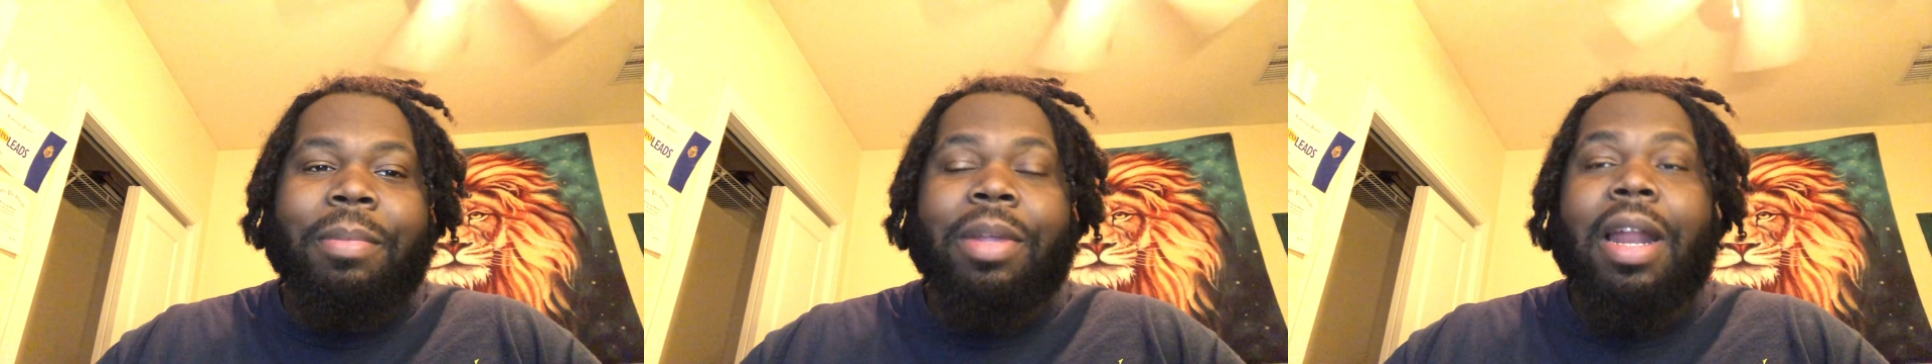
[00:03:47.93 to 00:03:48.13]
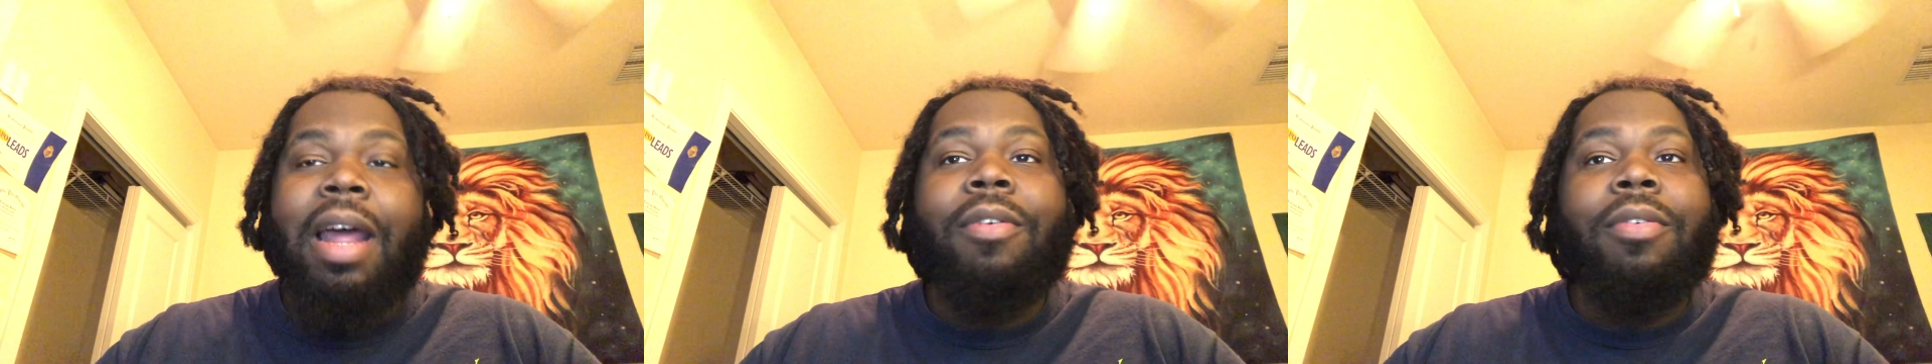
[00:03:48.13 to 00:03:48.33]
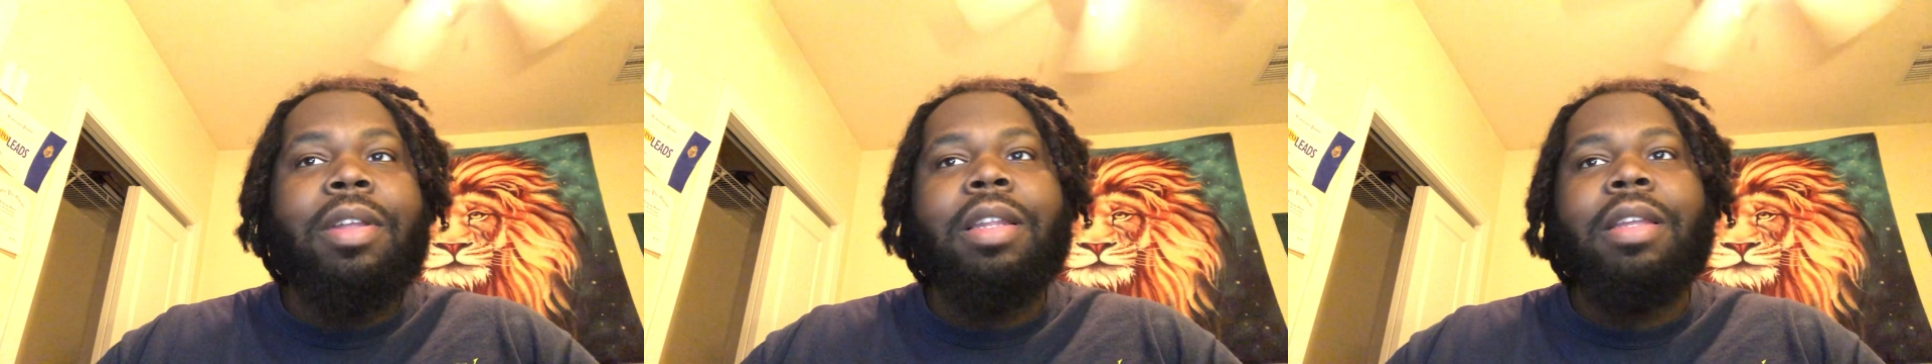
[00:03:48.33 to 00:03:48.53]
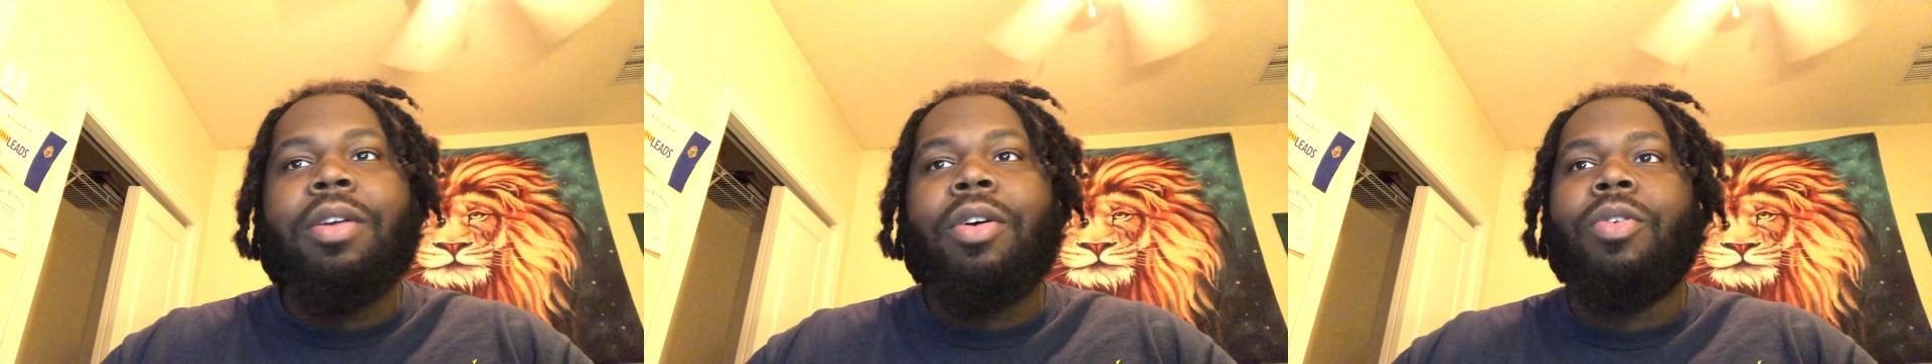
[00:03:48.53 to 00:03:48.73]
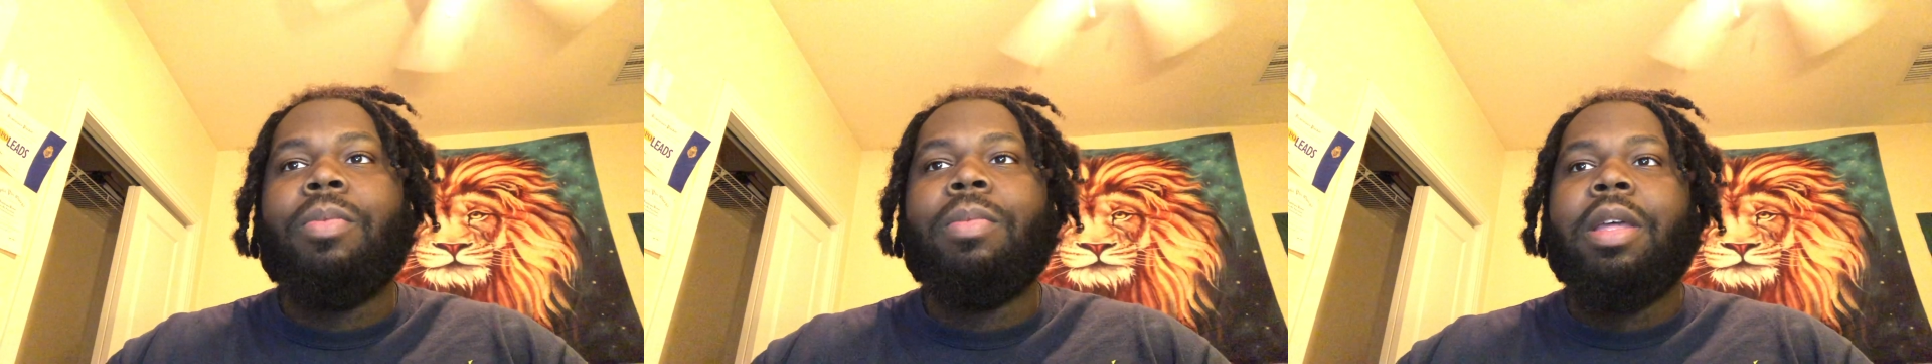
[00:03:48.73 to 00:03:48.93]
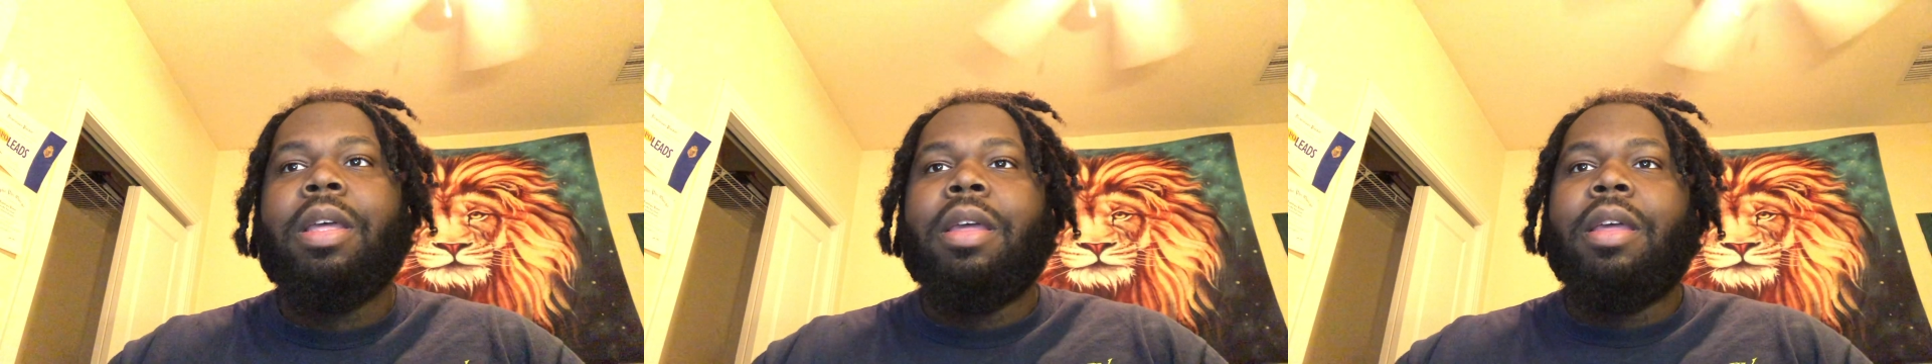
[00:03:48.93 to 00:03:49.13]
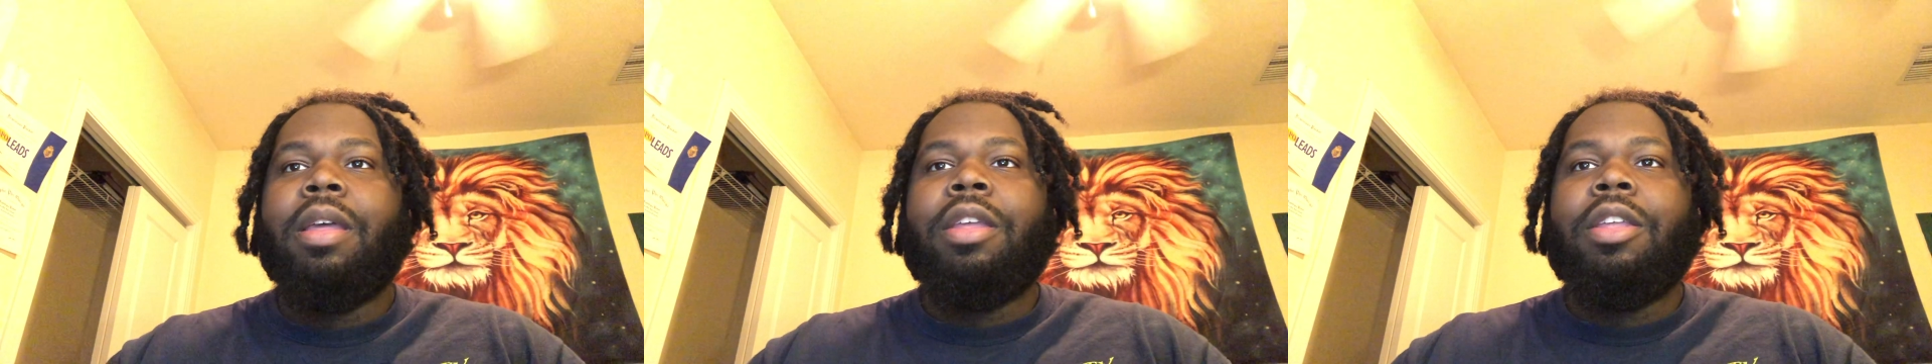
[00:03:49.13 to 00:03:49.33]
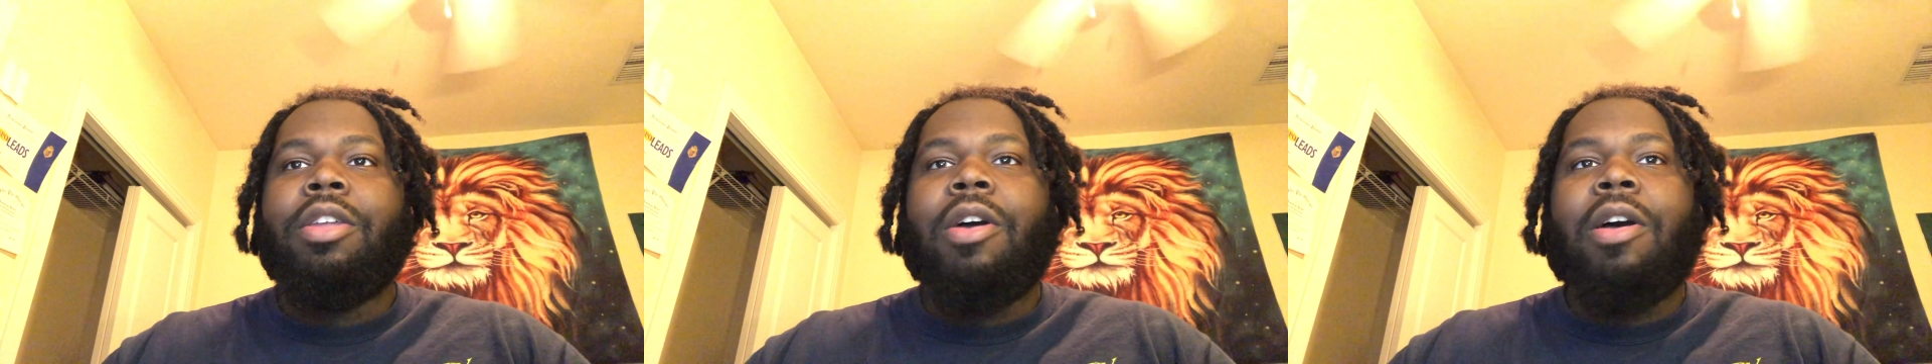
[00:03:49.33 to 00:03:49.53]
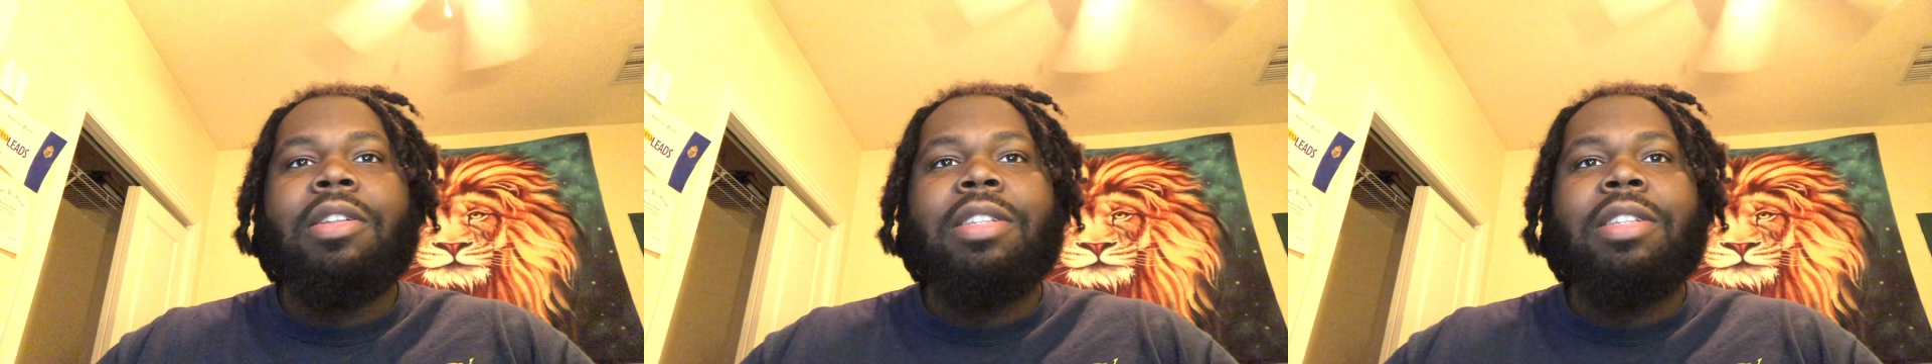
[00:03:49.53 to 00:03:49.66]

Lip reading: But I really hope y'all